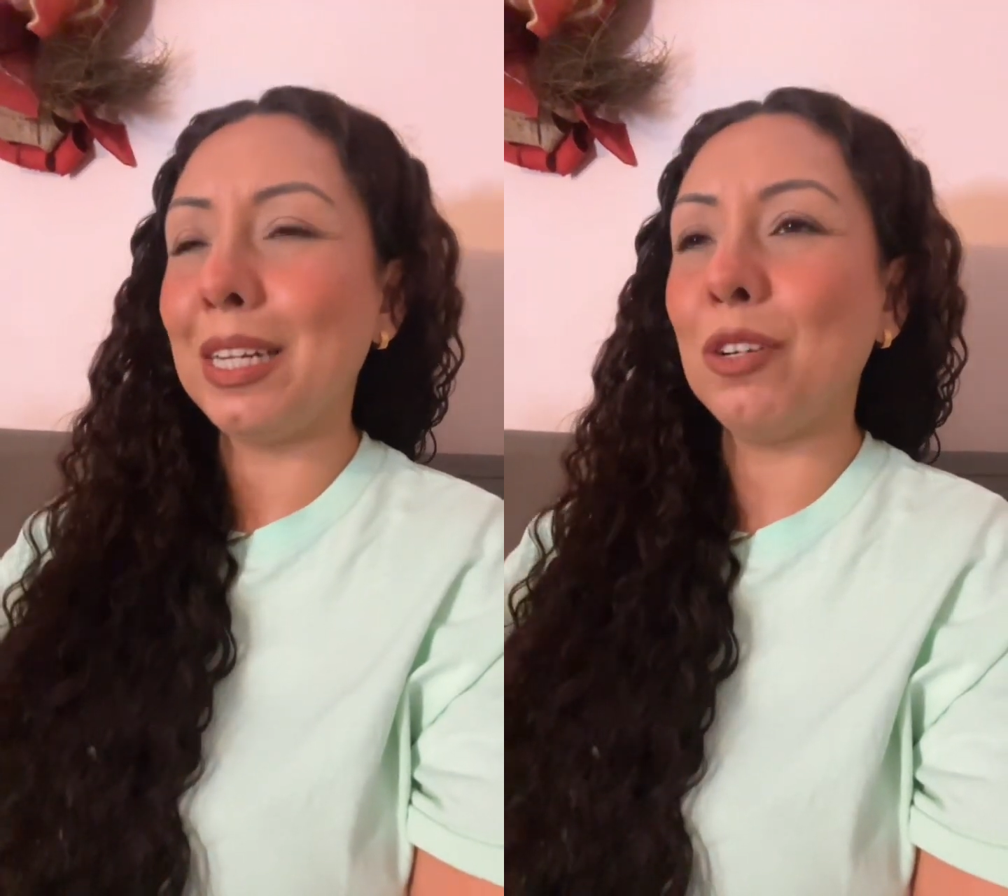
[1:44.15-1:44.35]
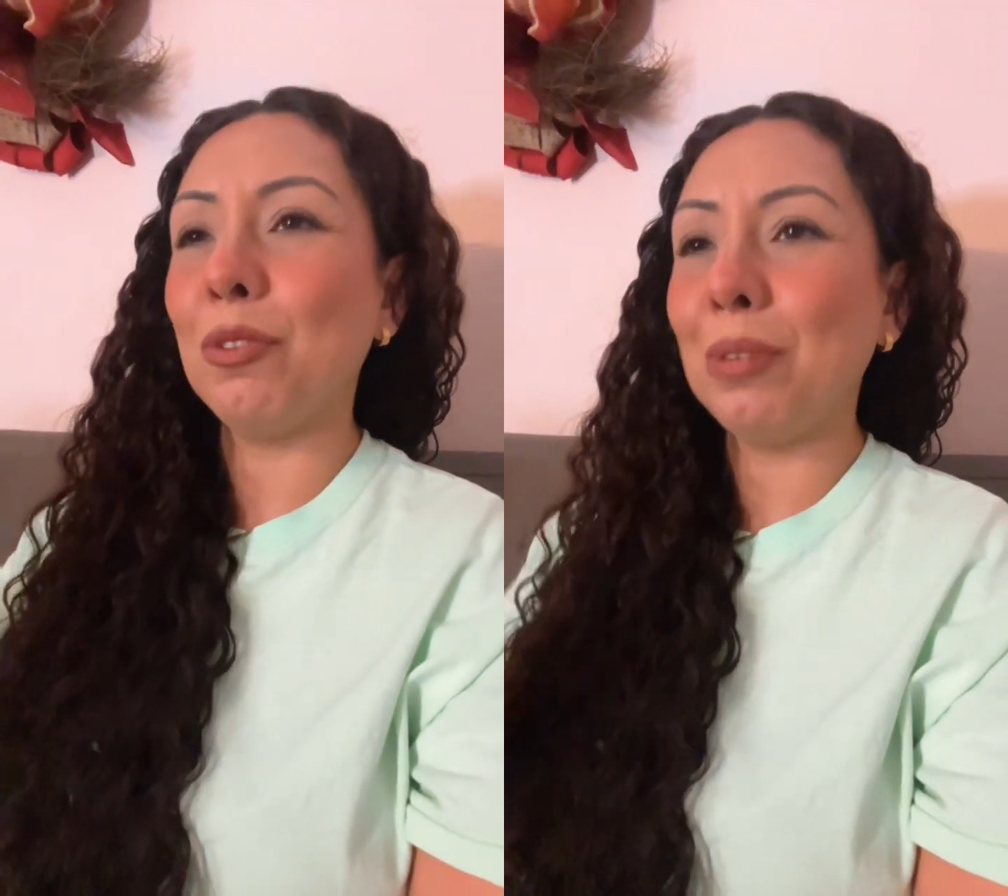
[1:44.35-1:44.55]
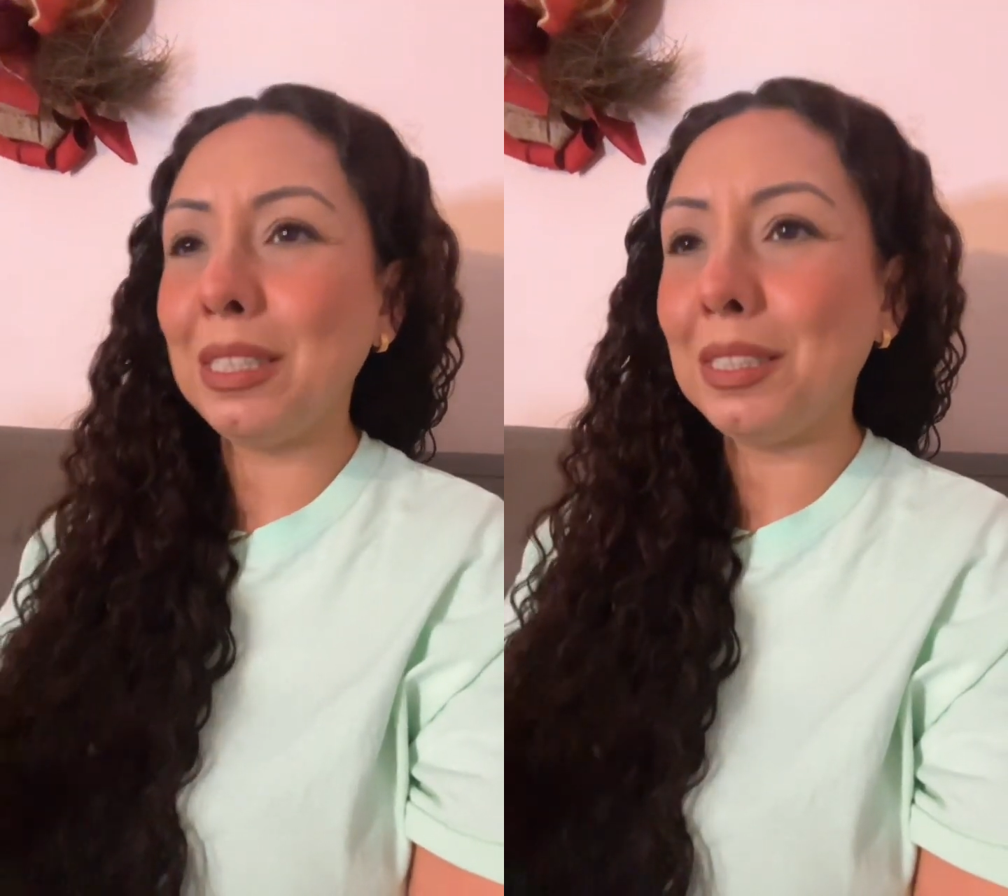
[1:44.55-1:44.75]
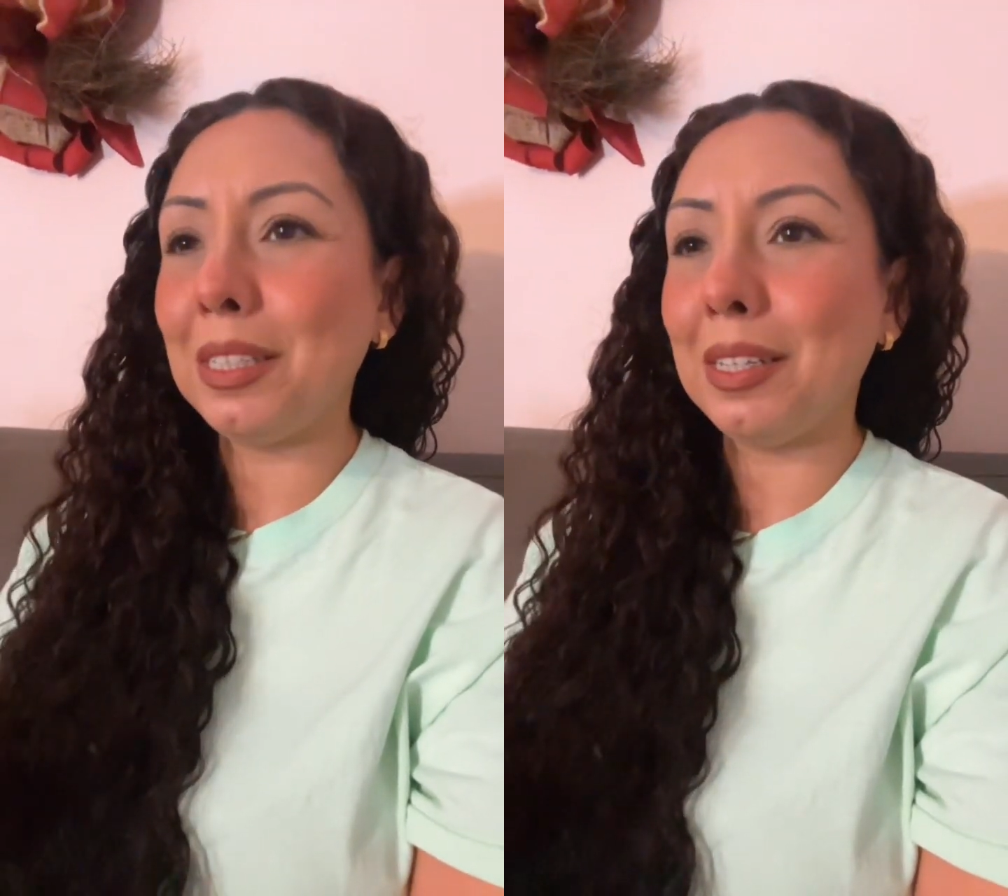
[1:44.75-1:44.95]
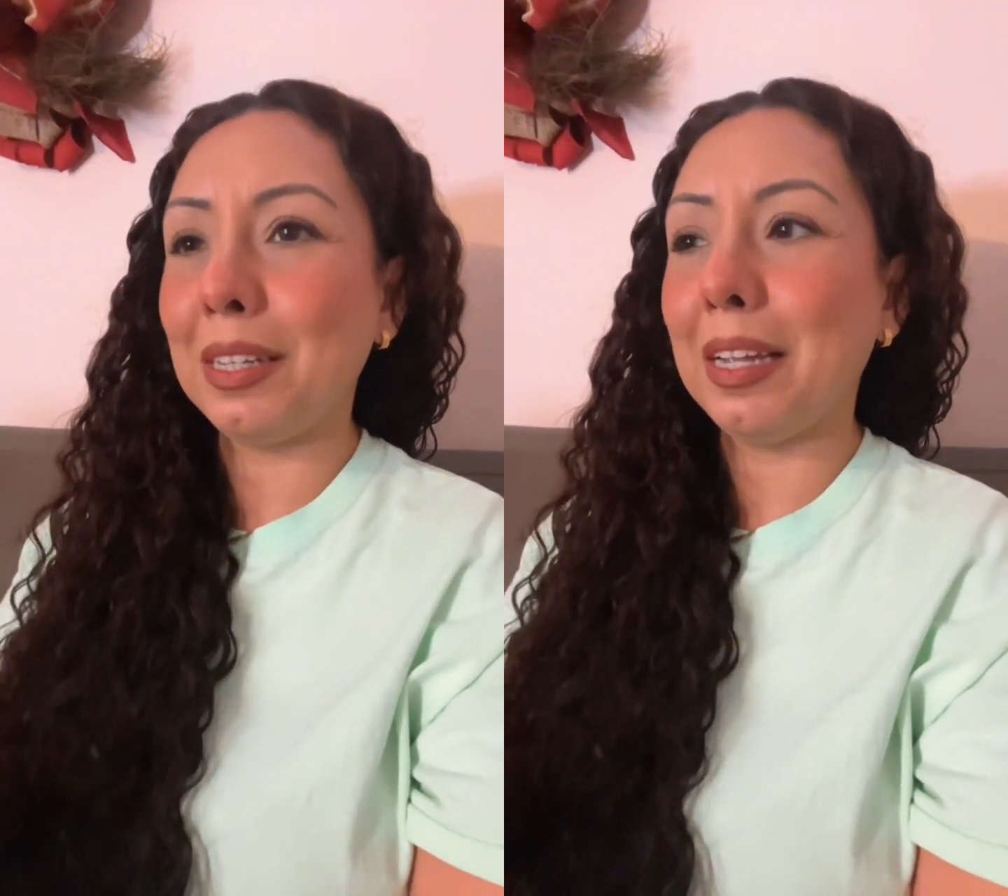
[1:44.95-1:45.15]

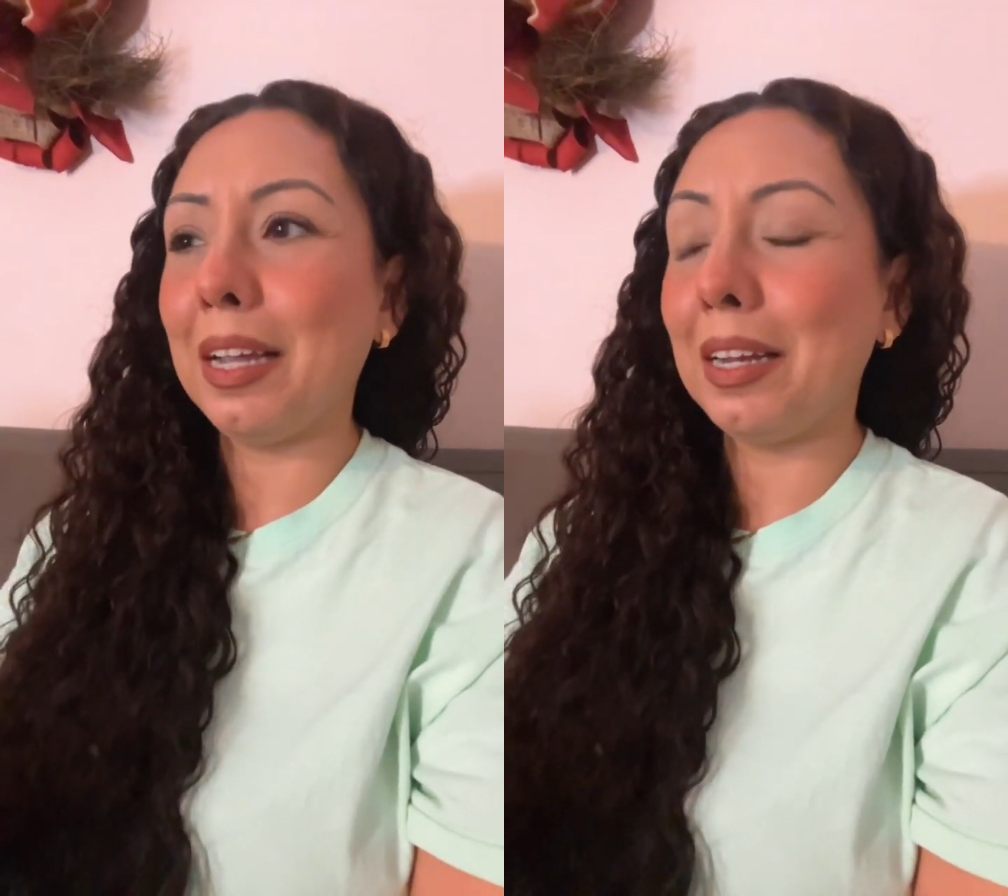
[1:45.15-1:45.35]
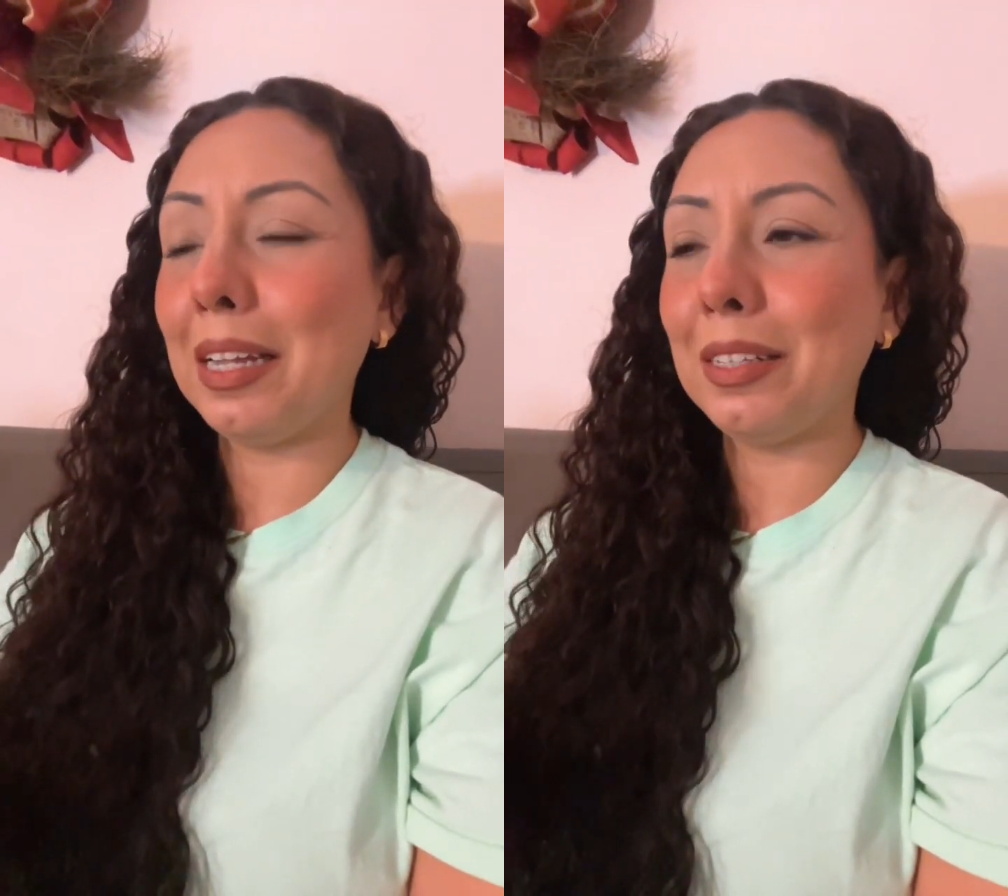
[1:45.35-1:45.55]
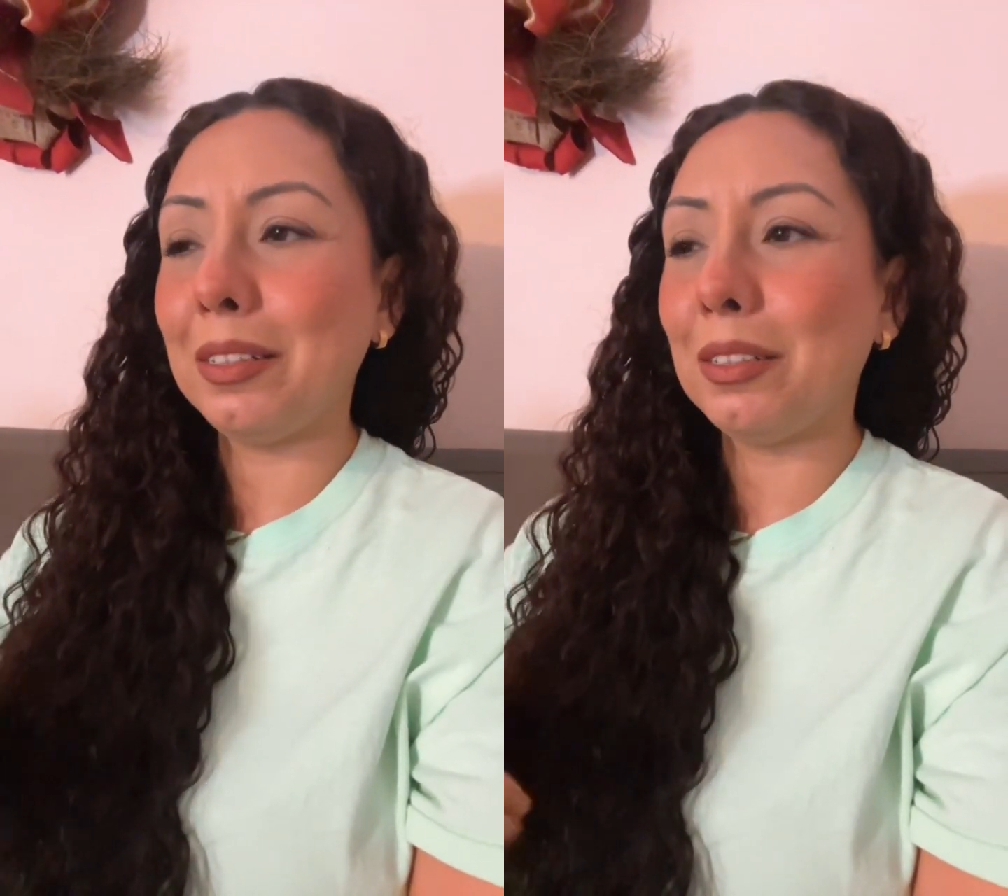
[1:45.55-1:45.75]
anointing. And like